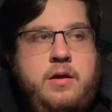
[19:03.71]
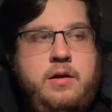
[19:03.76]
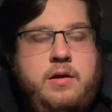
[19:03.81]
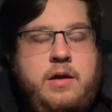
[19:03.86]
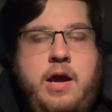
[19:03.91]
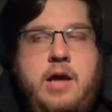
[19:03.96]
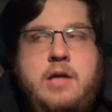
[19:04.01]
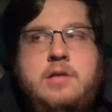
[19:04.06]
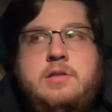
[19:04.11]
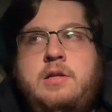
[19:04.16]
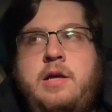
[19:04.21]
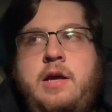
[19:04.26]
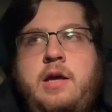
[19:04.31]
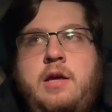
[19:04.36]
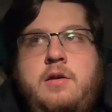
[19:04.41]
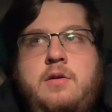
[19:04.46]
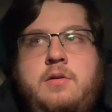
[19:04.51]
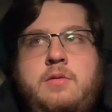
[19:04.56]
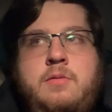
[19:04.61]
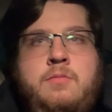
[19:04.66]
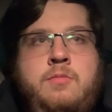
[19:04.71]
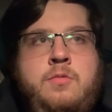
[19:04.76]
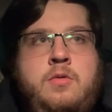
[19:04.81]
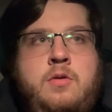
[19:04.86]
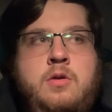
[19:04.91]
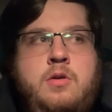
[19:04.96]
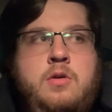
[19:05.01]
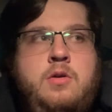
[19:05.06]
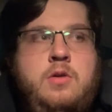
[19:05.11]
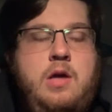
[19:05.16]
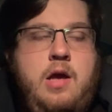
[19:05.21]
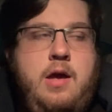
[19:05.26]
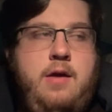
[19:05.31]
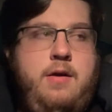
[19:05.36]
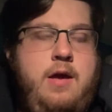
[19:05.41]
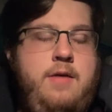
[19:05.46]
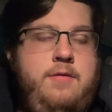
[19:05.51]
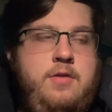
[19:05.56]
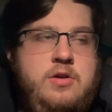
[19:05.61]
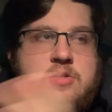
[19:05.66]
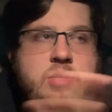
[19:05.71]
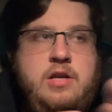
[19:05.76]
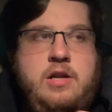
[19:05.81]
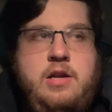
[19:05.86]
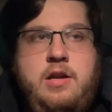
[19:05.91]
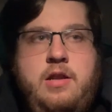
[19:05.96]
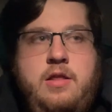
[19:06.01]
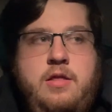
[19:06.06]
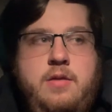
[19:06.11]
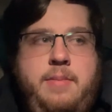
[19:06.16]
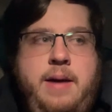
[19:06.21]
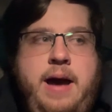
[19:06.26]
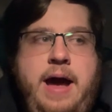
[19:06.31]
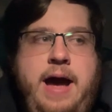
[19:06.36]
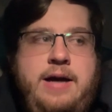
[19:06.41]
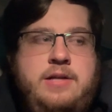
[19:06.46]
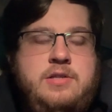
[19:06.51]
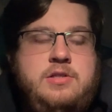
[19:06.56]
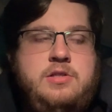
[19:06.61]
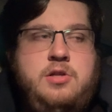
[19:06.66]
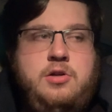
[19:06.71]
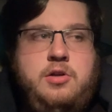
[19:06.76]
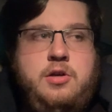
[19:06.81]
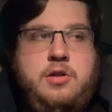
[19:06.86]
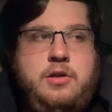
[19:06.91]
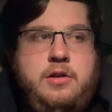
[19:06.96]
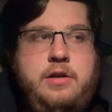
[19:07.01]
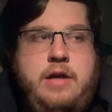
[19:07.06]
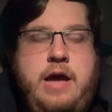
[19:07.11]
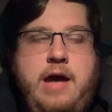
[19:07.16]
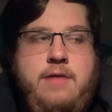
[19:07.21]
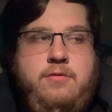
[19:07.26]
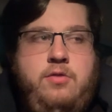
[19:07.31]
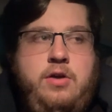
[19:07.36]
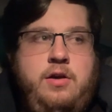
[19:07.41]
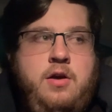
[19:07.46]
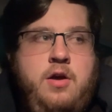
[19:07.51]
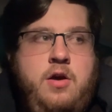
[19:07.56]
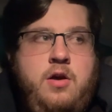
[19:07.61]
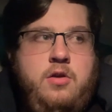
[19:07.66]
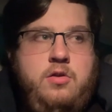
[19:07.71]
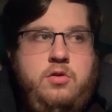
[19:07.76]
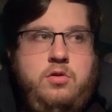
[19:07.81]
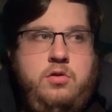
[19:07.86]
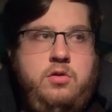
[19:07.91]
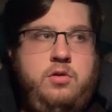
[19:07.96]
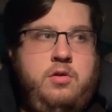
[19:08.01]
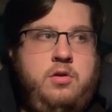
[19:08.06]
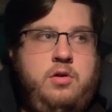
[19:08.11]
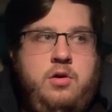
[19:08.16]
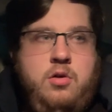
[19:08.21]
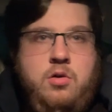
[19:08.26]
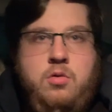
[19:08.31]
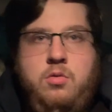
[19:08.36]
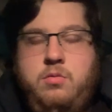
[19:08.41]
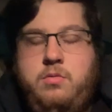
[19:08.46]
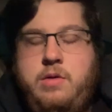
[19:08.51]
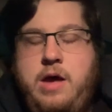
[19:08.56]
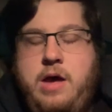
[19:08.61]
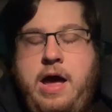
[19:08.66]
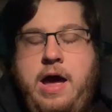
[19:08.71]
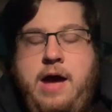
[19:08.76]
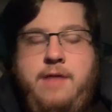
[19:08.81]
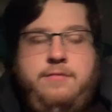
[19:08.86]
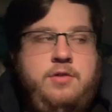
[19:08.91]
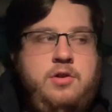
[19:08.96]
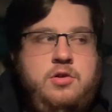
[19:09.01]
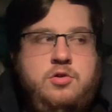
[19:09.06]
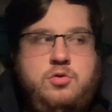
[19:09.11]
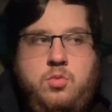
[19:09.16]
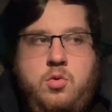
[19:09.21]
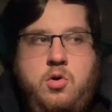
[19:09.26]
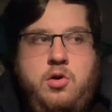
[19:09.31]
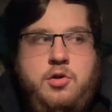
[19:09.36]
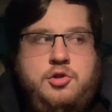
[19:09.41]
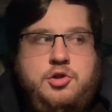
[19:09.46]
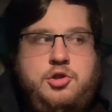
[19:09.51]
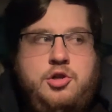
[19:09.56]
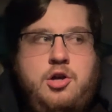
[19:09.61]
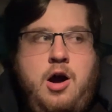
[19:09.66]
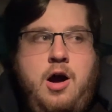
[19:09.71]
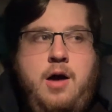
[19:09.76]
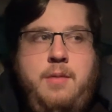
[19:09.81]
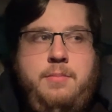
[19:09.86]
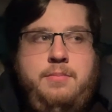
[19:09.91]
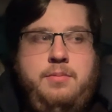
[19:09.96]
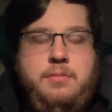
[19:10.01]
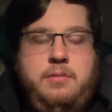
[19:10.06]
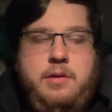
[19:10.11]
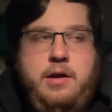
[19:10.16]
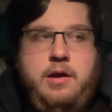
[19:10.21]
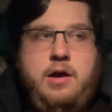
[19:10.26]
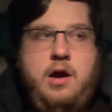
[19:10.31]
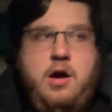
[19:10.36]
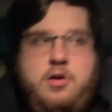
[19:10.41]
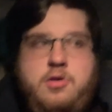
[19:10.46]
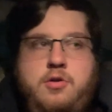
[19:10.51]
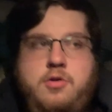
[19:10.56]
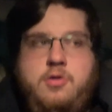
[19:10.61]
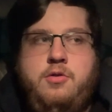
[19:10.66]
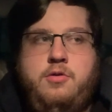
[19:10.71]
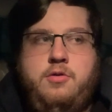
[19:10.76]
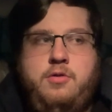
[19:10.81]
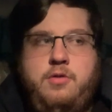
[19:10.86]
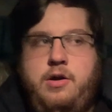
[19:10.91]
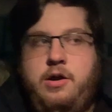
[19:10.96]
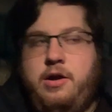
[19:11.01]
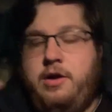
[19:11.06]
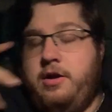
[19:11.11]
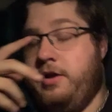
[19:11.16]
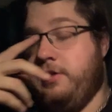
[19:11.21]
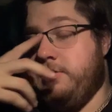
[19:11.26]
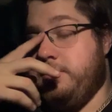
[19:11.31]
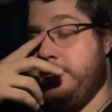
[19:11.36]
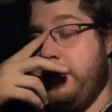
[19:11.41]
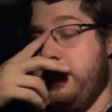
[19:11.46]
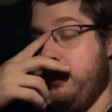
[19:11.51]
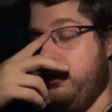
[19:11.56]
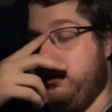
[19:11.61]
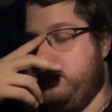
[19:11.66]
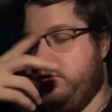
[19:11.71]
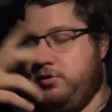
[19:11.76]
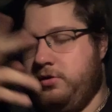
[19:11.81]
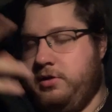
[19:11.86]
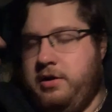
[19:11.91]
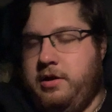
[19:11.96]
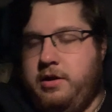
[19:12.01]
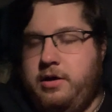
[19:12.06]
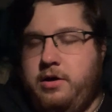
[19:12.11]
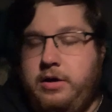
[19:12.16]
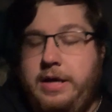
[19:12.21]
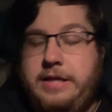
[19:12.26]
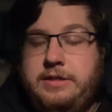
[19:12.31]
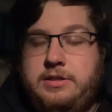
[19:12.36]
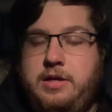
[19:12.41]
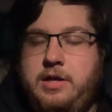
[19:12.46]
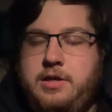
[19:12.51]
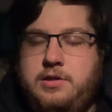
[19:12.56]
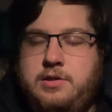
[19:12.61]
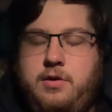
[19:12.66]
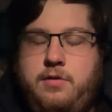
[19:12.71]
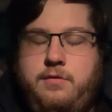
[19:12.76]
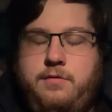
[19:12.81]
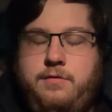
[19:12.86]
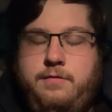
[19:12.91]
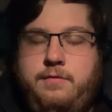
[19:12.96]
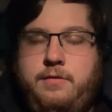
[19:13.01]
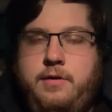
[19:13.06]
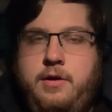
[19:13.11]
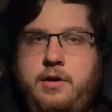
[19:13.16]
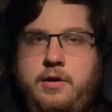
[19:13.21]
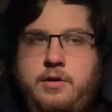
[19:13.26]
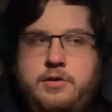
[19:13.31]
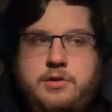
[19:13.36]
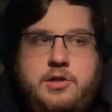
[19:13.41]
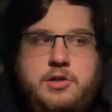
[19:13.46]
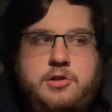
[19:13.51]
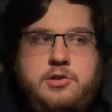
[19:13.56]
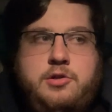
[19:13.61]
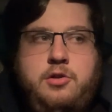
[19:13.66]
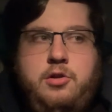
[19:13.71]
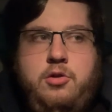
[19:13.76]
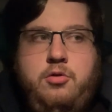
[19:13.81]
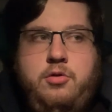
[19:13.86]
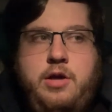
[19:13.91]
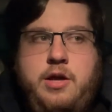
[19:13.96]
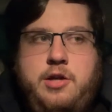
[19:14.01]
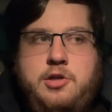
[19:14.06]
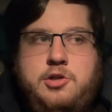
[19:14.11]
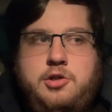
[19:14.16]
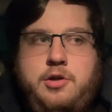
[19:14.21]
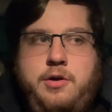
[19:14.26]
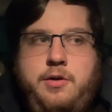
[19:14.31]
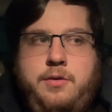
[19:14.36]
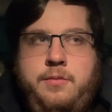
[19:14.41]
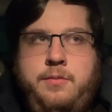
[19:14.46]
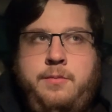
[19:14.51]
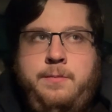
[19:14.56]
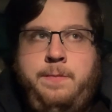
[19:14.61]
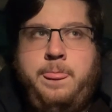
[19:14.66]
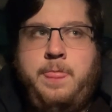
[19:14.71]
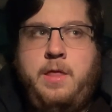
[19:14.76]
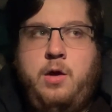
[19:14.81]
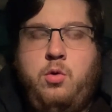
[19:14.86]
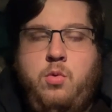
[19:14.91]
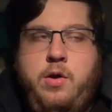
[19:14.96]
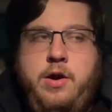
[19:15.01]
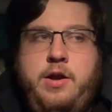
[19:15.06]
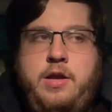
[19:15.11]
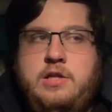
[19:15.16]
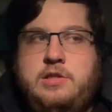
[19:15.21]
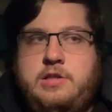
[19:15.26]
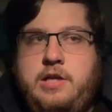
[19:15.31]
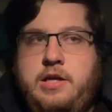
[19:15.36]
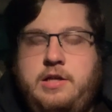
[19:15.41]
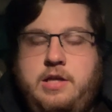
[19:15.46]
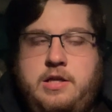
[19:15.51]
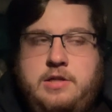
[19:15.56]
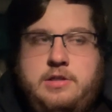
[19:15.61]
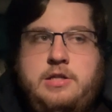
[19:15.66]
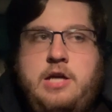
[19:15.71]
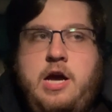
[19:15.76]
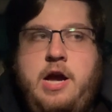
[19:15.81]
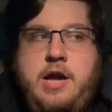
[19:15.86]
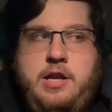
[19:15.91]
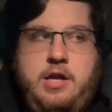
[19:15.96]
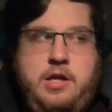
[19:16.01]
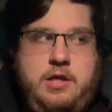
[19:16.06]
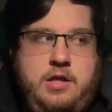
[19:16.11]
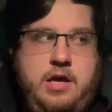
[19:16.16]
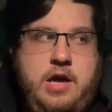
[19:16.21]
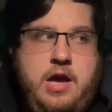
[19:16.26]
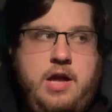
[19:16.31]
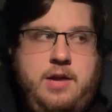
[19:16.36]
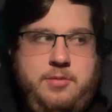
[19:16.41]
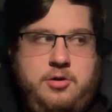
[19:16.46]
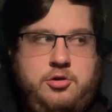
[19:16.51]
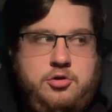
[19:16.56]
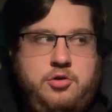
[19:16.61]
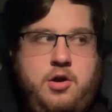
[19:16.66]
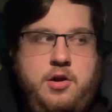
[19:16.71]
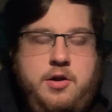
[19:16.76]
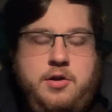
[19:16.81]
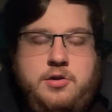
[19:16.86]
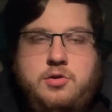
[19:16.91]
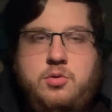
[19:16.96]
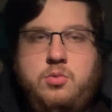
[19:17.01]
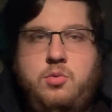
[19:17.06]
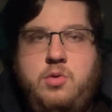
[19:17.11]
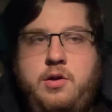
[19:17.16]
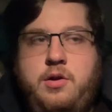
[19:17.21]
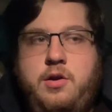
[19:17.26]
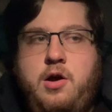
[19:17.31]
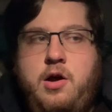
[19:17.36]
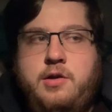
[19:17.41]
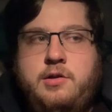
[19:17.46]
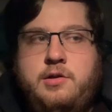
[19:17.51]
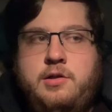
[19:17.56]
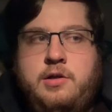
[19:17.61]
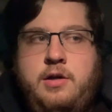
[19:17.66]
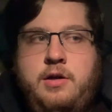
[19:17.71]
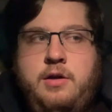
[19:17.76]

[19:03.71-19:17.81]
As, like, if you said it in the past, you can have, like, the Afton's workshop, like, under his house as it is in Sister Location, where he's, like, designing the animatronics and whatnot.